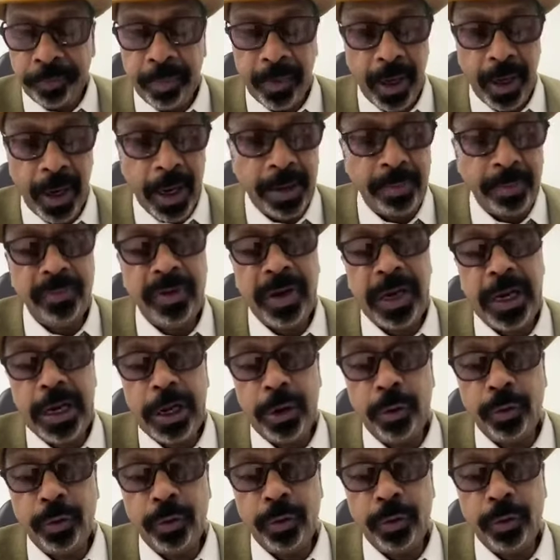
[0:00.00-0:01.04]
um,
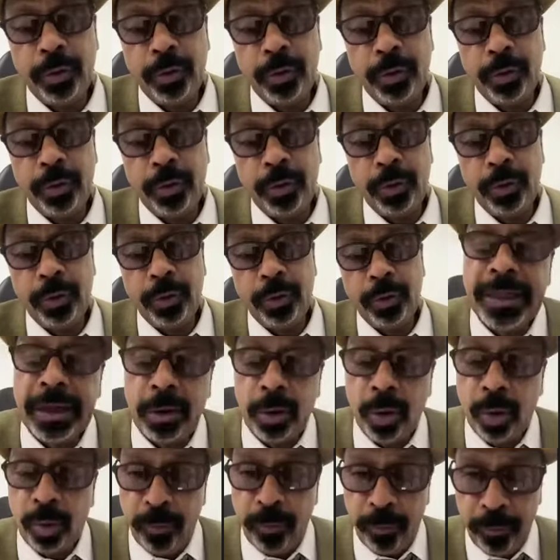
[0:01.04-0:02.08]
relieve them on the,
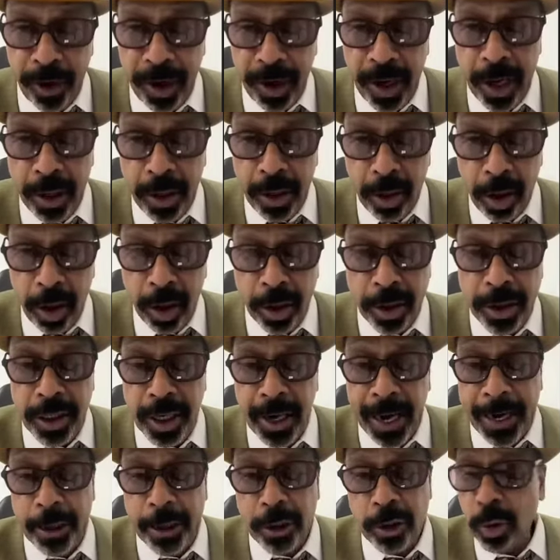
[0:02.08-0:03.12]
their own fate or
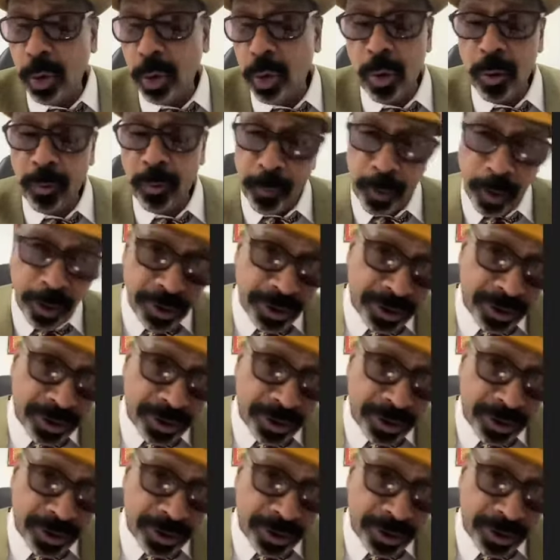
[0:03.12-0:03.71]
try to go for